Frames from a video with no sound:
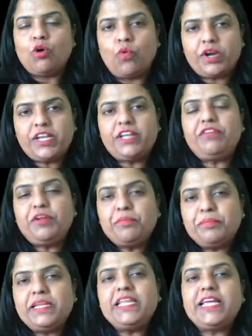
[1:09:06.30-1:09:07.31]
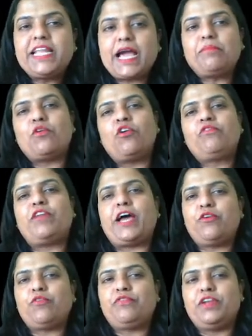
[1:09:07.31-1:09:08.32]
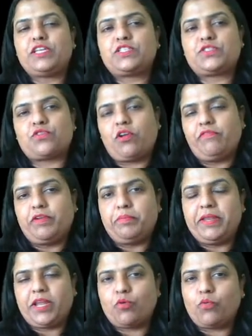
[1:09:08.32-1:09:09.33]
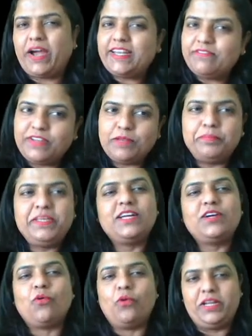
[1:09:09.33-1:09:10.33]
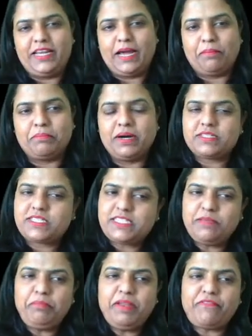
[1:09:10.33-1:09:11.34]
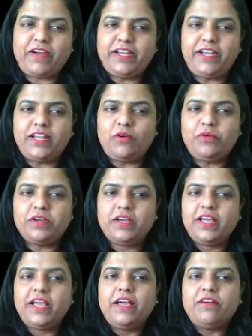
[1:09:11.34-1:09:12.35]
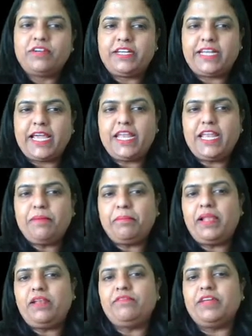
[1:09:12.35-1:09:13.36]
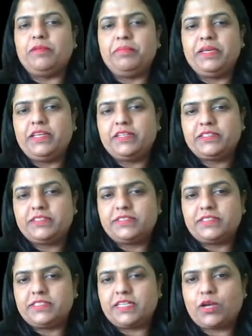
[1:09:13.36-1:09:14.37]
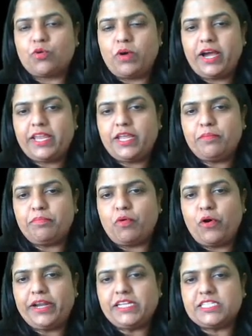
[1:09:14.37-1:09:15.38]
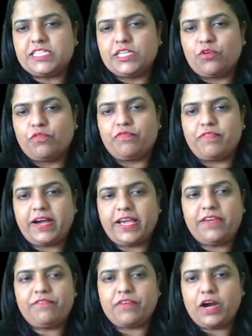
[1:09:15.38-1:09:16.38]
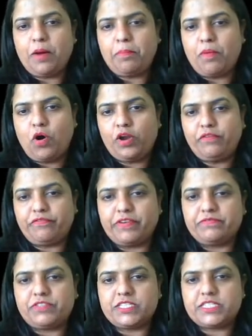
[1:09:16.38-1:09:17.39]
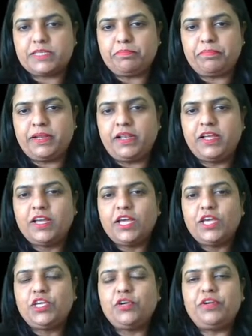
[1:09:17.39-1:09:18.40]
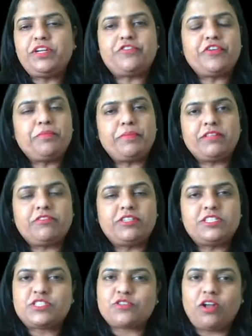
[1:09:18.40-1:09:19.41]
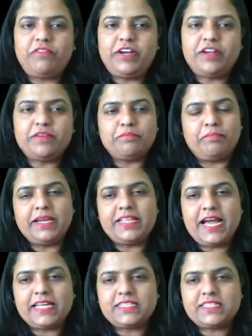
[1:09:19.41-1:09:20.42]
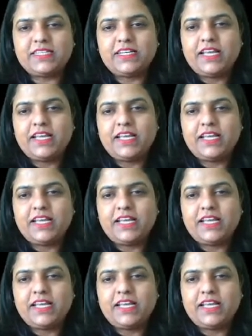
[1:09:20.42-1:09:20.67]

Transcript: whatever milligram of lyophilic salt will be required will be the gold number. Simply find it out. 10 ml will be requiring 0.05 upon 50. Simple unitary method, solve it by that.